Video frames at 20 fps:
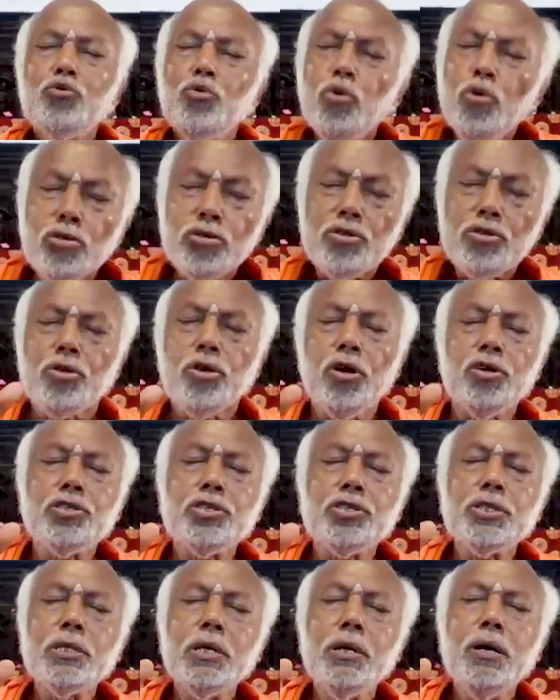Those
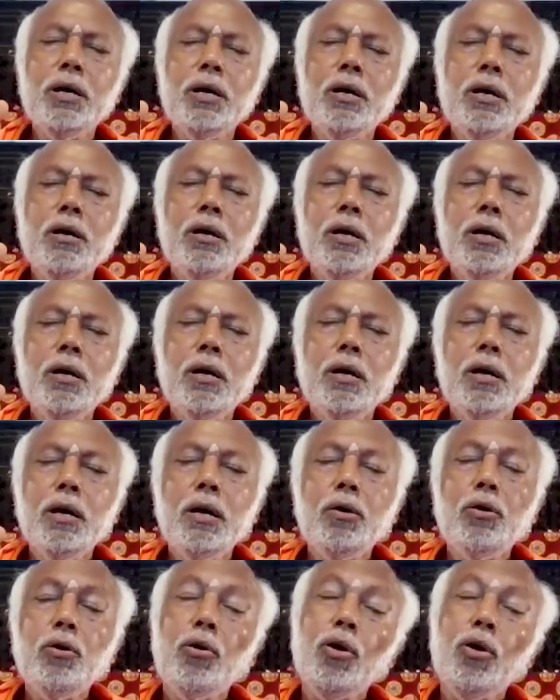thoughts,
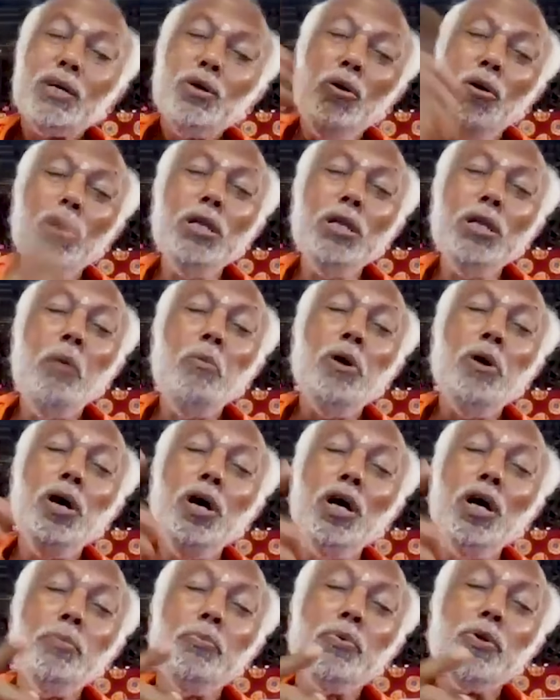what all you have
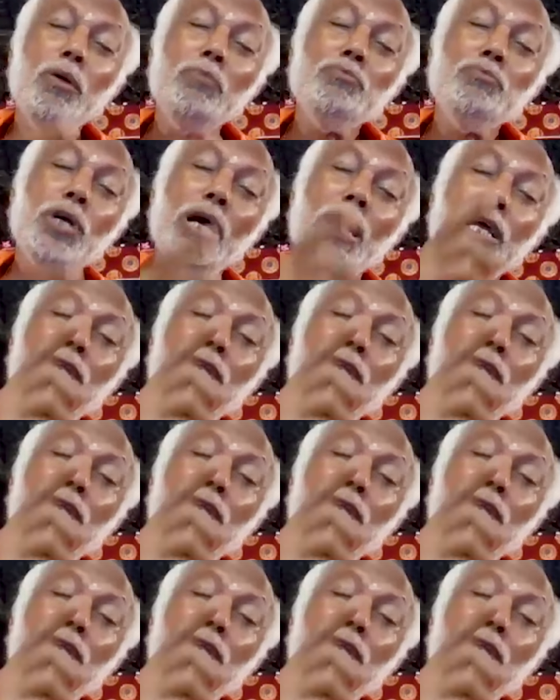heard from